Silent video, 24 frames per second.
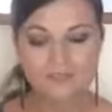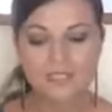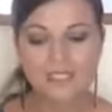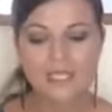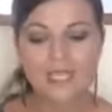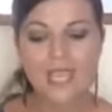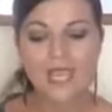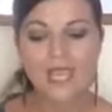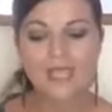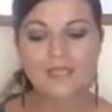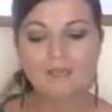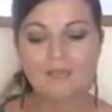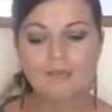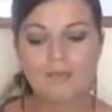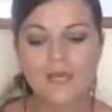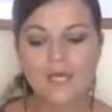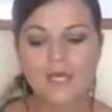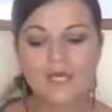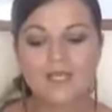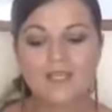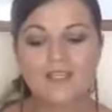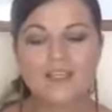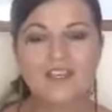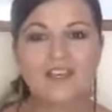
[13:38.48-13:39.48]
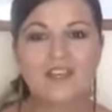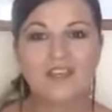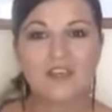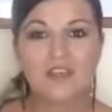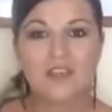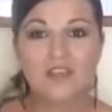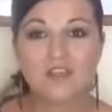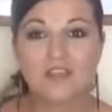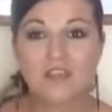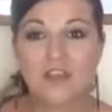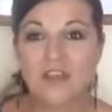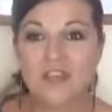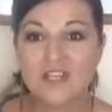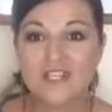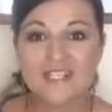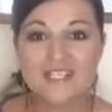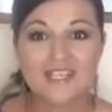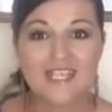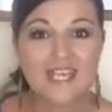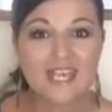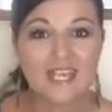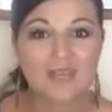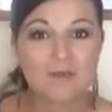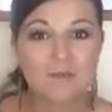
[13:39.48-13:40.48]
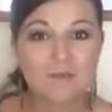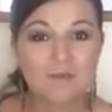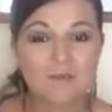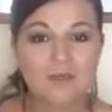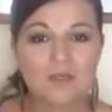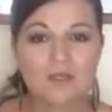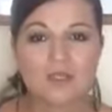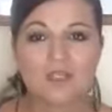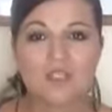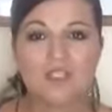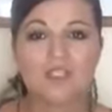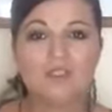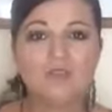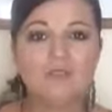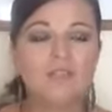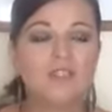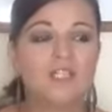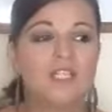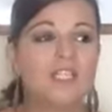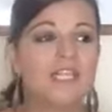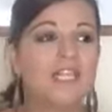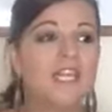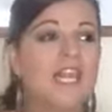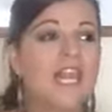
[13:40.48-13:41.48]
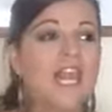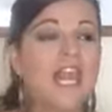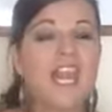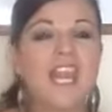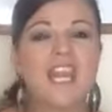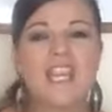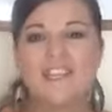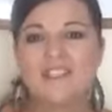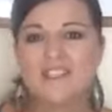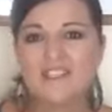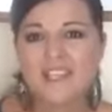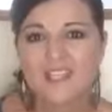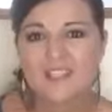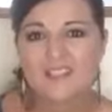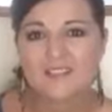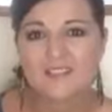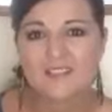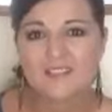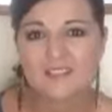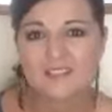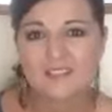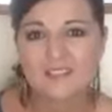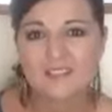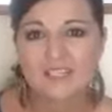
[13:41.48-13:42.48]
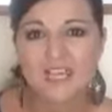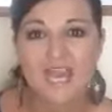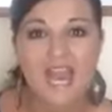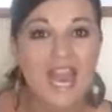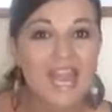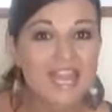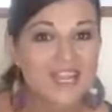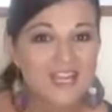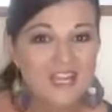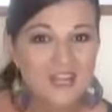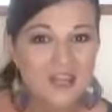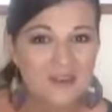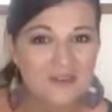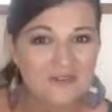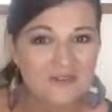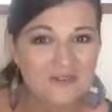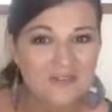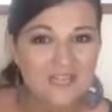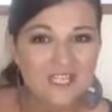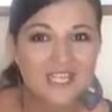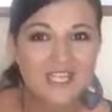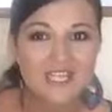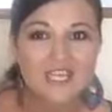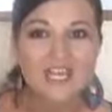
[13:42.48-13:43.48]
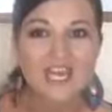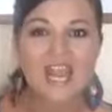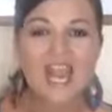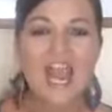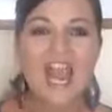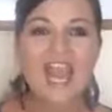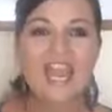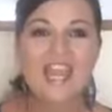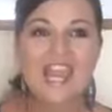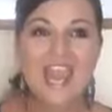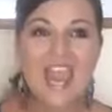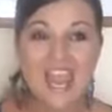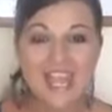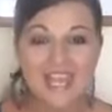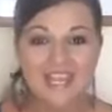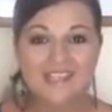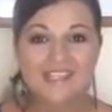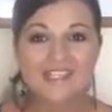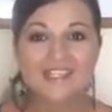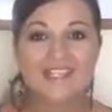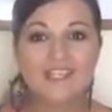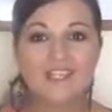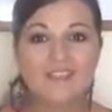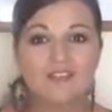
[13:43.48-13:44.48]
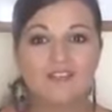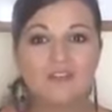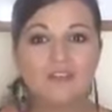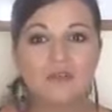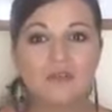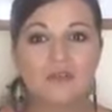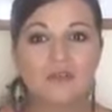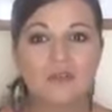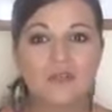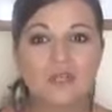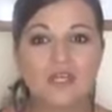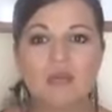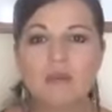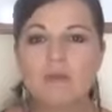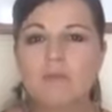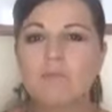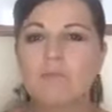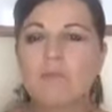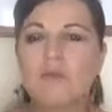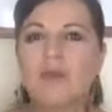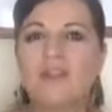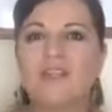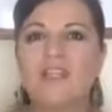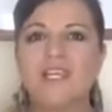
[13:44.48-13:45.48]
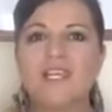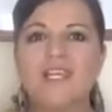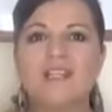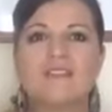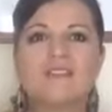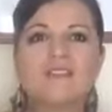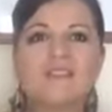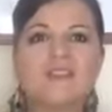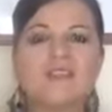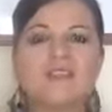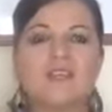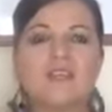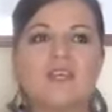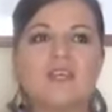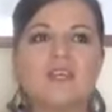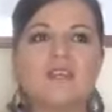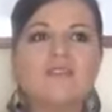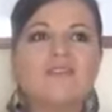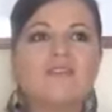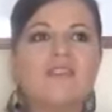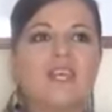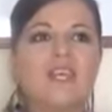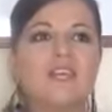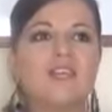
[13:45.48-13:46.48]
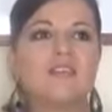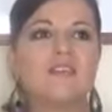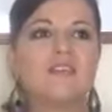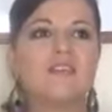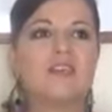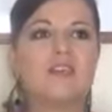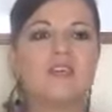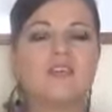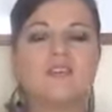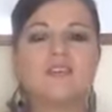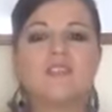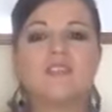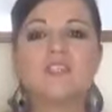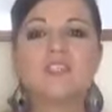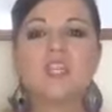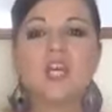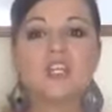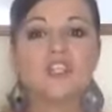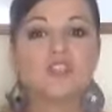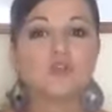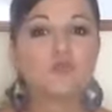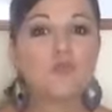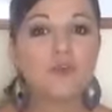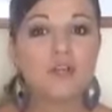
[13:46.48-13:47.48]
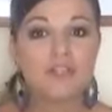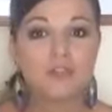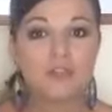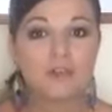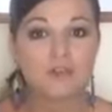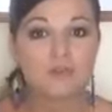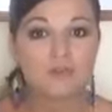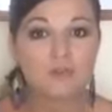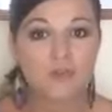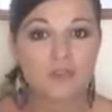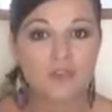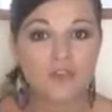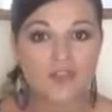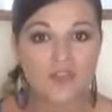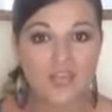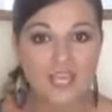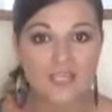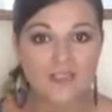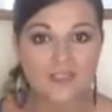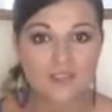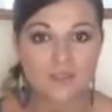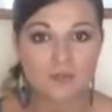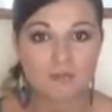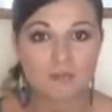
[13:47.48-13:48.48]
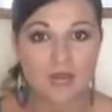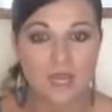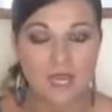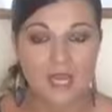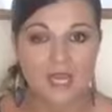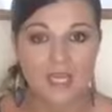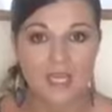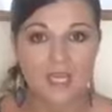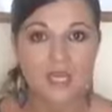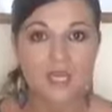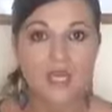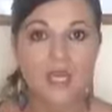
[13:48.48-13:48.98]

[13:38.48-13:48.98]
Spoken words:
And my third tip, you will hate it. I know. I hated it too, but it did such wonderful things to my